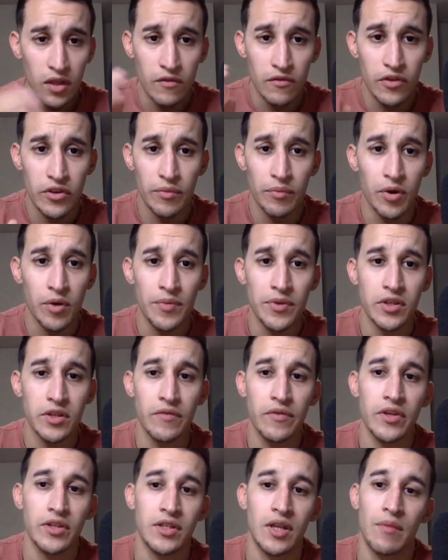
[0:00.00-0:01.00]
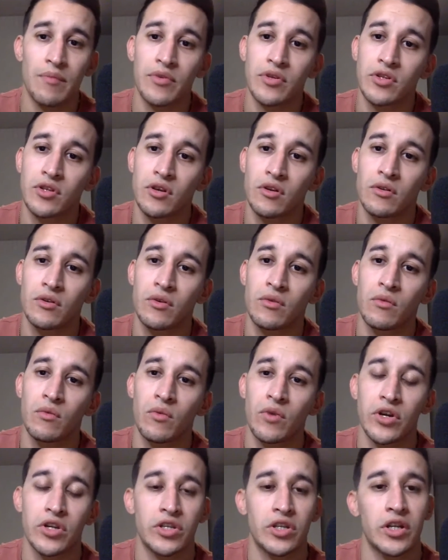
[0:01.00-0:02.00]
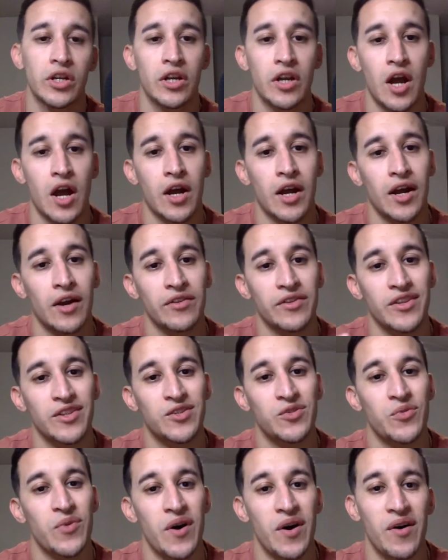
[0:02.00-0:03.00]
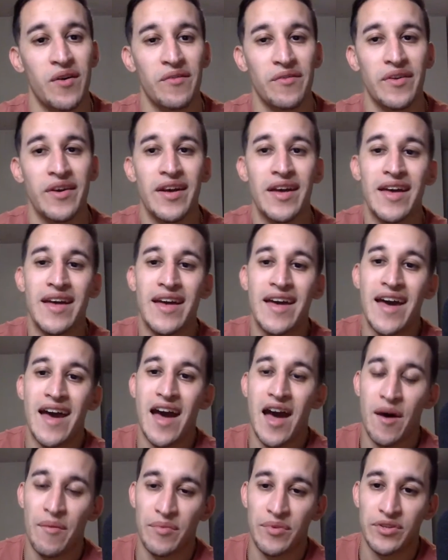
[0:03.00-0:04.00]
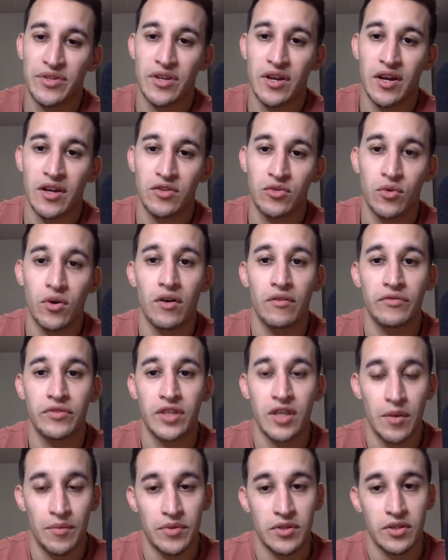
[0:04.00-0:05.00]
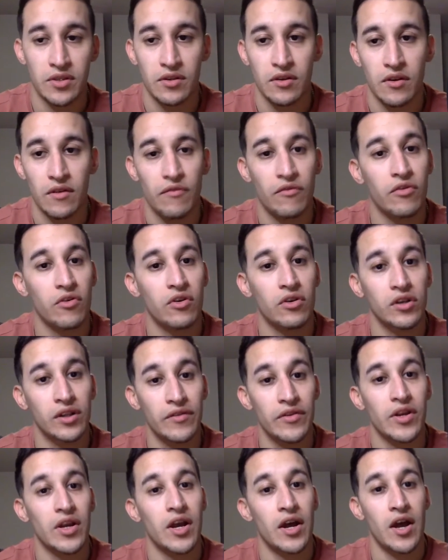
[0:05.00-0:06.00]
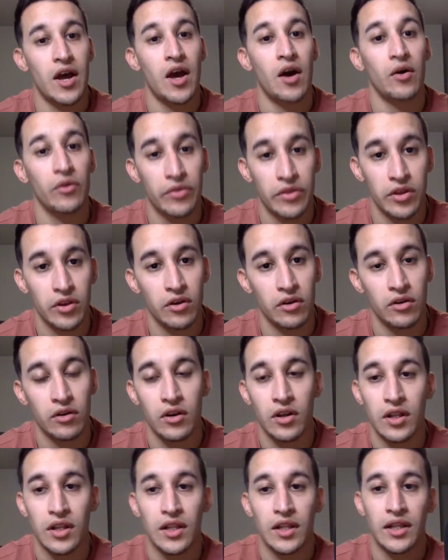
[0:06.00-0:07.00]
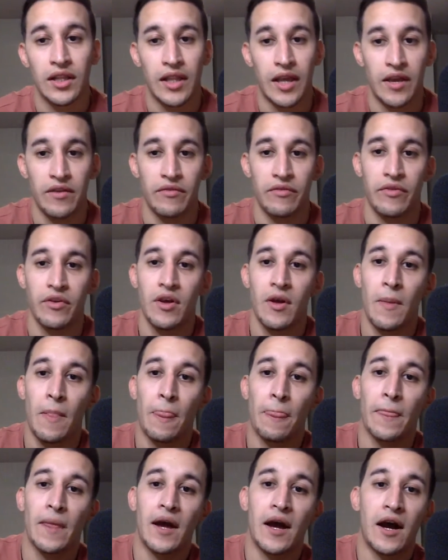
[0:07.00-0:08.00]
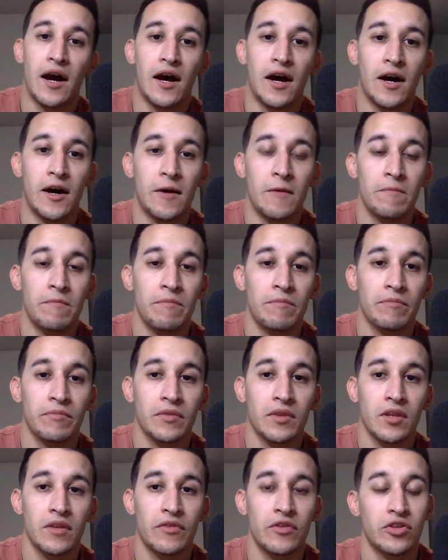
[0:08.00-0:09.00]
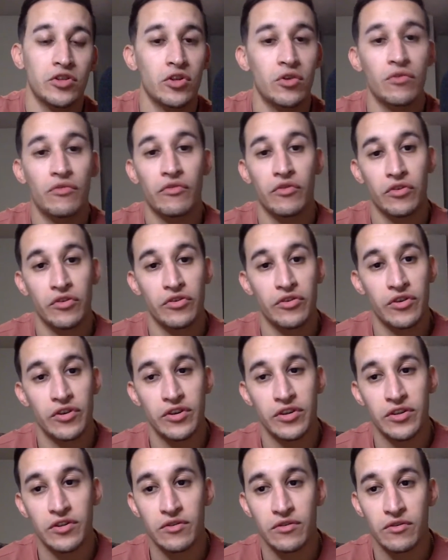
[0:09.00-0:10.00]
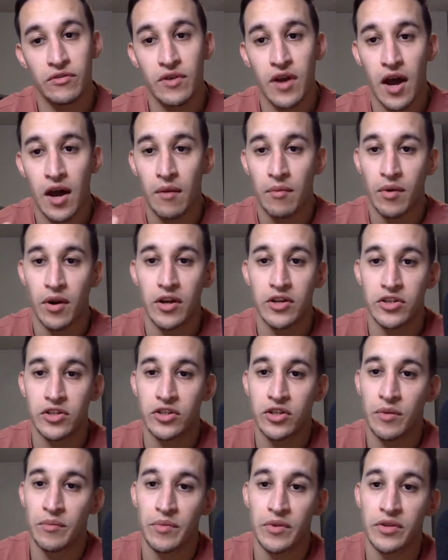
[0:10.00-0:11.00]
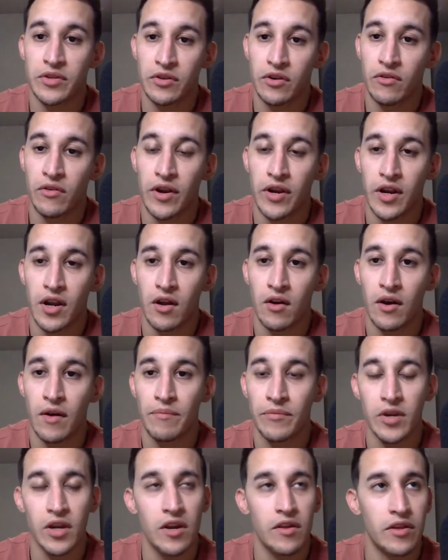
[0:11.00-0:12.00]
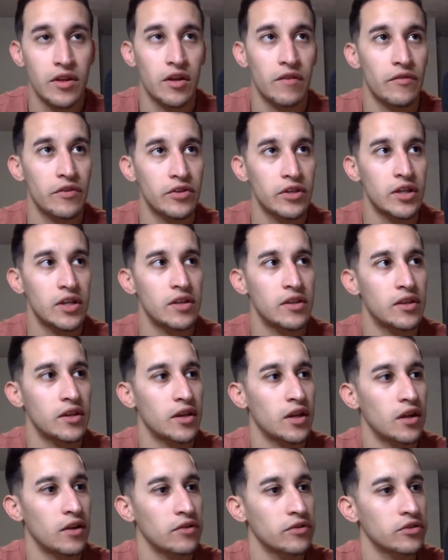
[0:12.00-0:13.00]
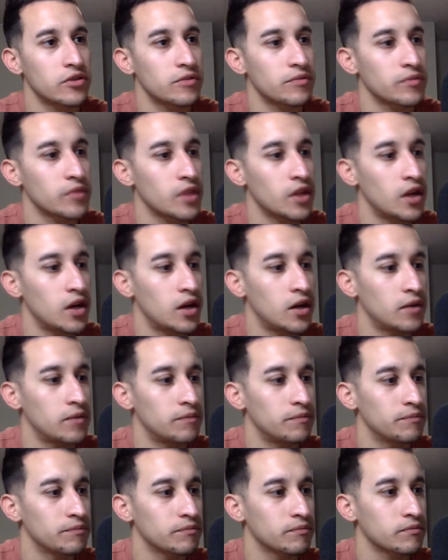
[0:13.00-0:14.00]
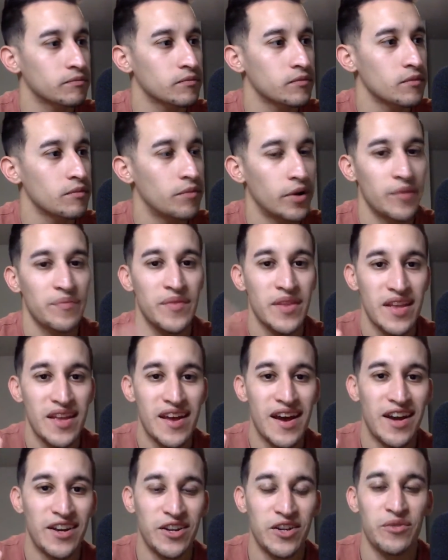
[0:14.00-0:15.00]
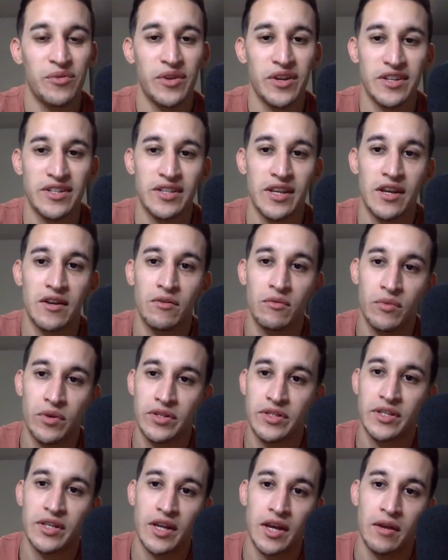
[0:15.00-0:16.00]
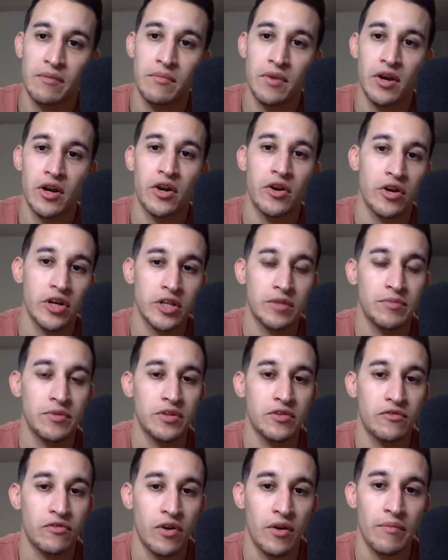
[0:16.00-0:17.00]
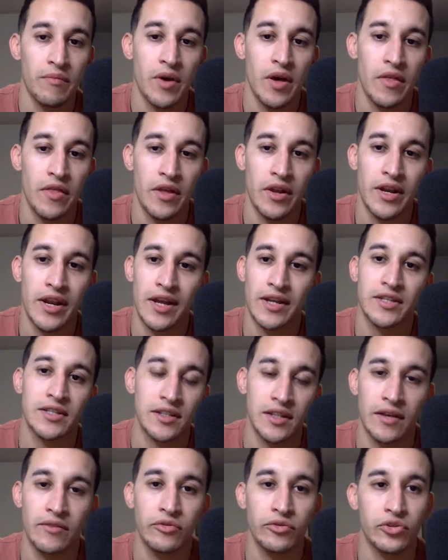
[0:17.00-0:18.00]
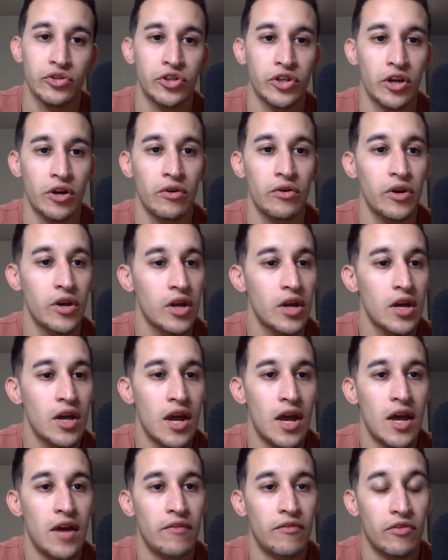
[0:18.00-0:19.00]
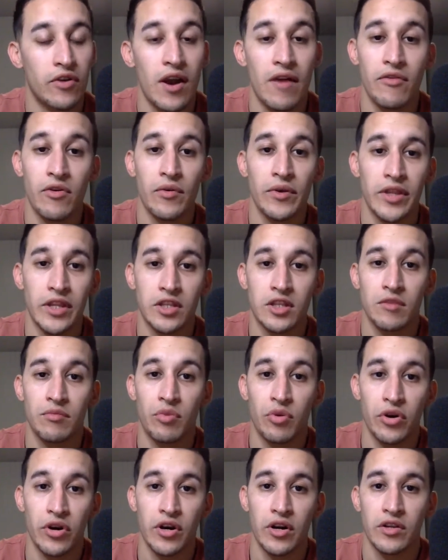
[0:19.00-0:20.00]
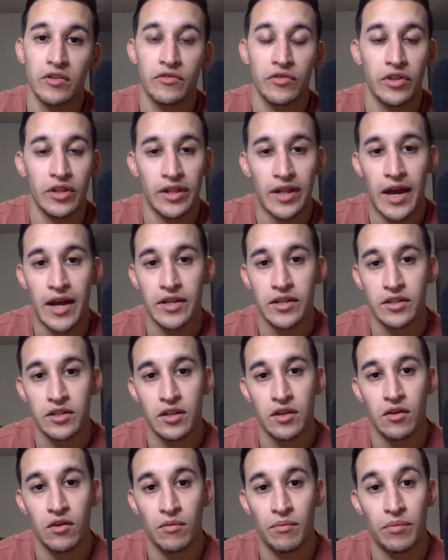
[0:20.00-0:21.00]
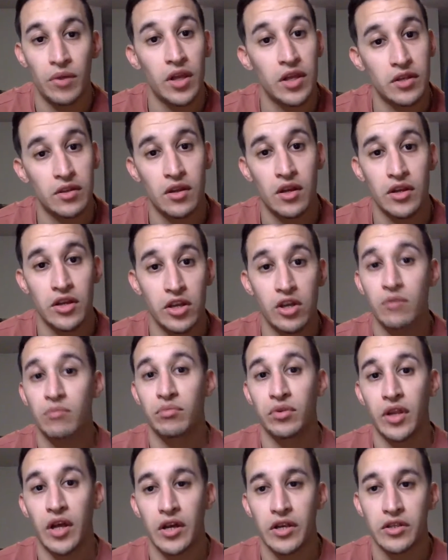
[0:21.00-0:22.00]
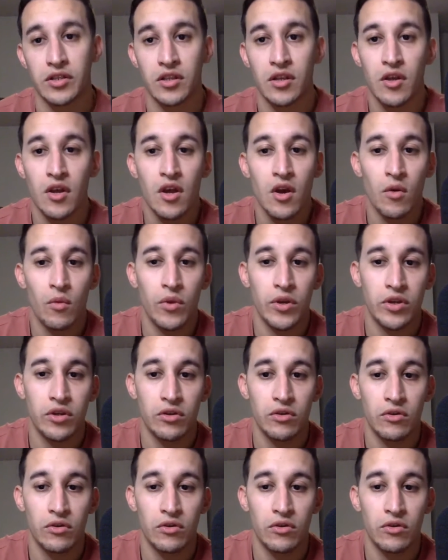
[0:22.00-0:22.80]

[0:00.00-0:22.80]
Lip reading: for the purpose of this episode, we're just going to knock out the 12 tips for living a healthier life. If there's no further ado, I'll probably just jump into it right now. I'm trying to think if there's anything else. But I did want to say once again, Merry Christmas from the Next Level Show. And for everyone that supported us for the last year plus, we